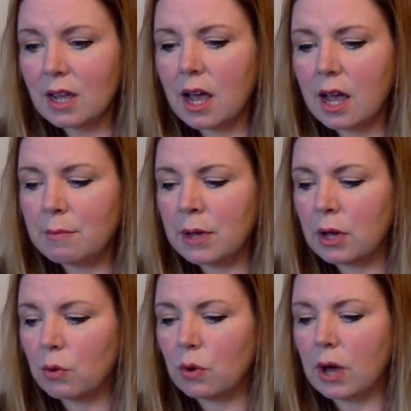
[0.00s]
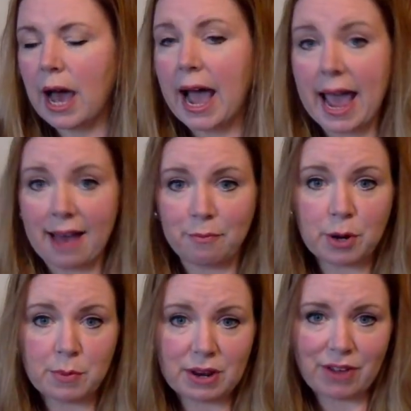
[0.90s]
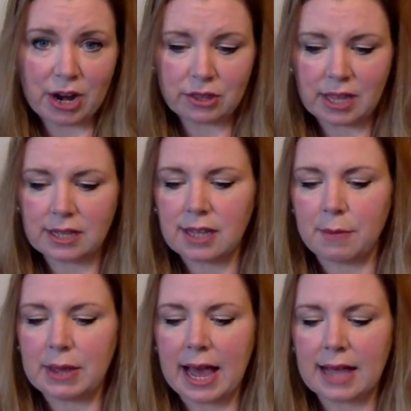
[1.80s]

I have primitive hair things coming.